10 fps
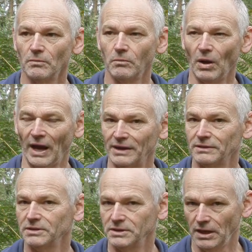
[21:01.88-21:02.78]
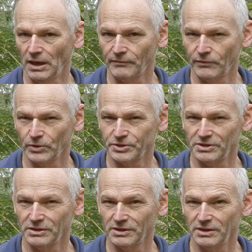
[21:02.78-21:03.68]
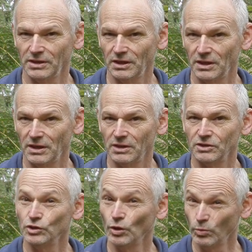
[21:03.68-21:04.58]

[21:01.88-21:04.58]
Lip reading: But yeah, unfortunately, you